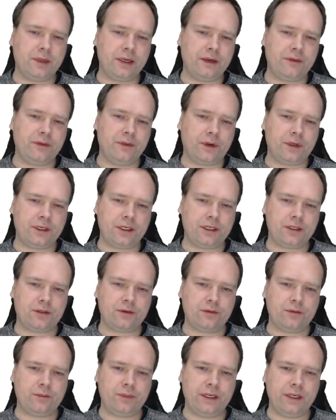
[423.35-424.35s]
But if you wanted
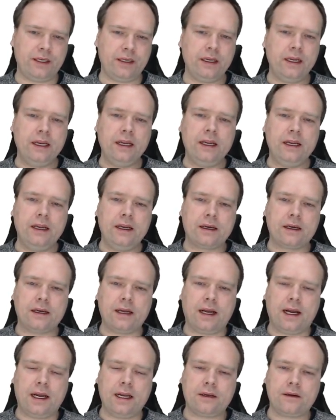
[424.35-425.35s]
to be
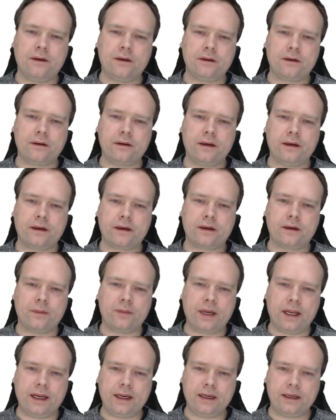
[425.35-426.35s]
Graal
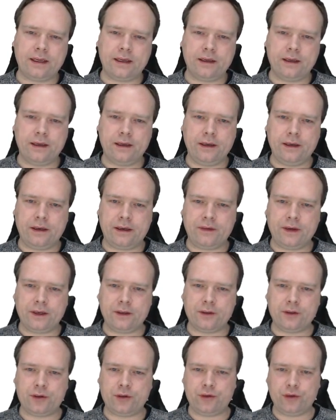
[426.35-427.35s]
compliant, then I
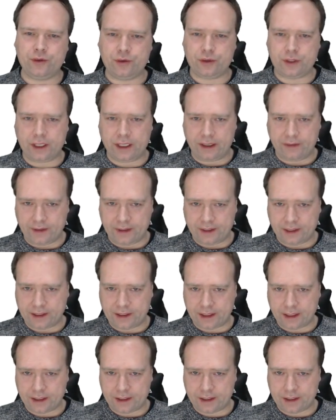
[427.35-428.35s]
think you should choose 11
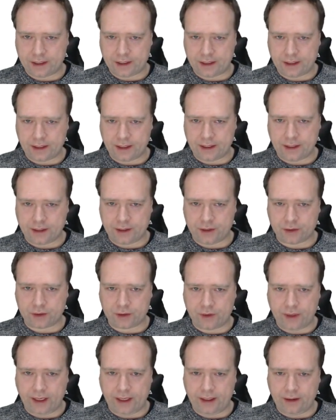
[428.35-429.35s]
instead. And then I
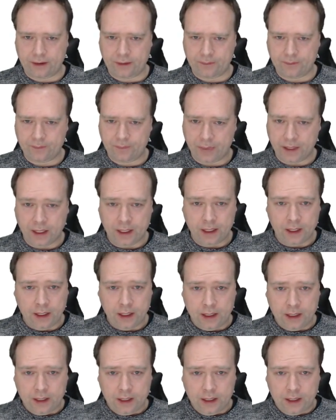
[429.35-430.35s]
chose Gradle.
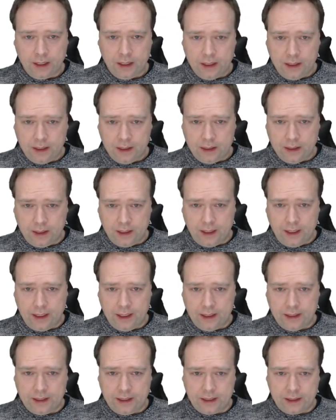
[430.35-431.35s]

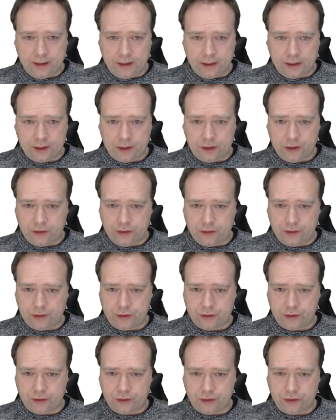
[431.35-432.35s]
I did not
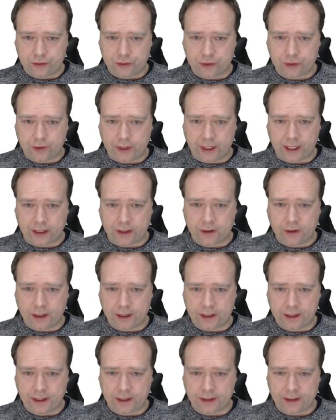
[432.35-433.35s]
choose Gradle
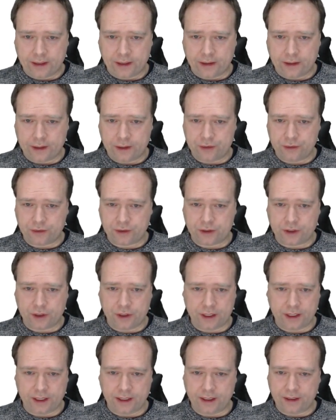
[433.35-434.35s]
Kotlin. I did not choose
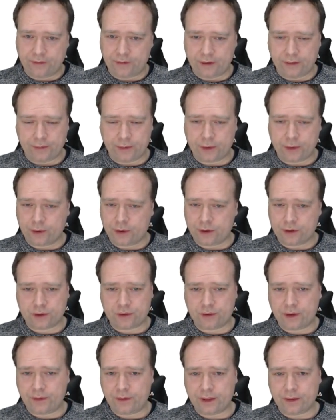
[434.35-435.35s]
Kotlin. If we could
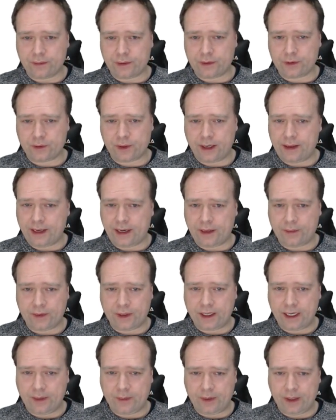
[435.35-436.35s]
also try, we will try that
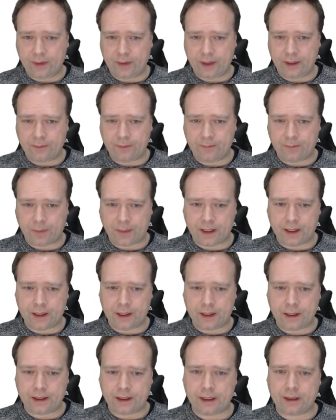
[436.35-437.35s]
one day maybe.
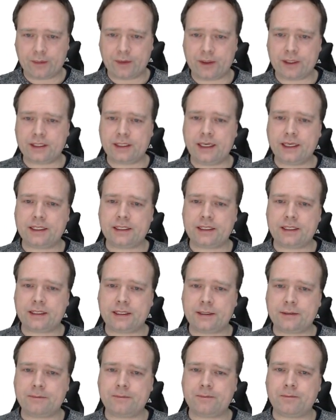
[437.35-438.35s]
And then I press
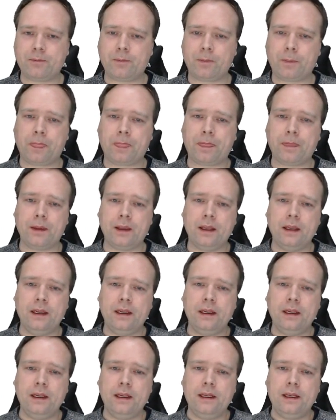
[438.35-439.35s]
next.
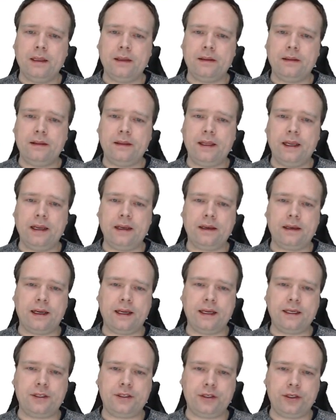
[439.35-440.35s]
Then
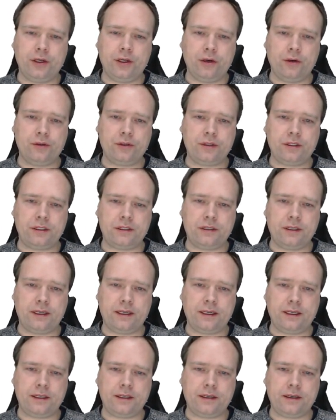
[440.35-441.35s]
I chose.
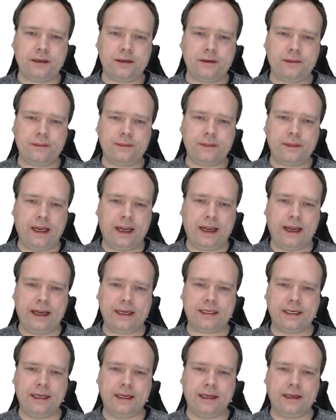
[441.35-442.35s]
Yeah,
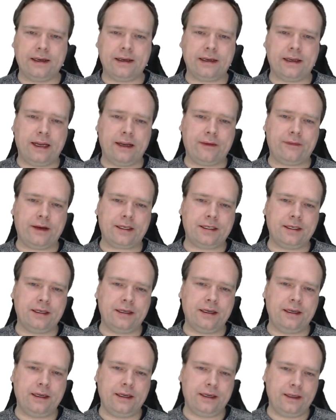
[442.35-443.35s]
actually, I've
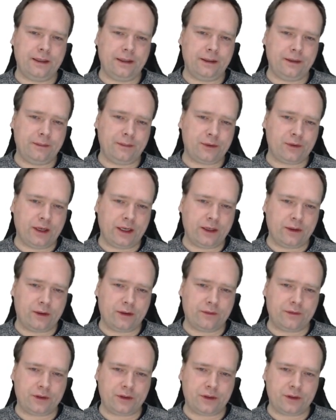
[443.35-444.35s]
actually tried
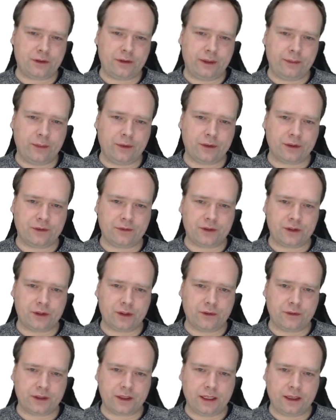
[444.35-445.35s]
all of the most of the
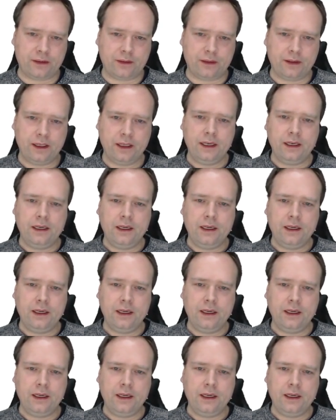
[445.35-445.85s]
servers now.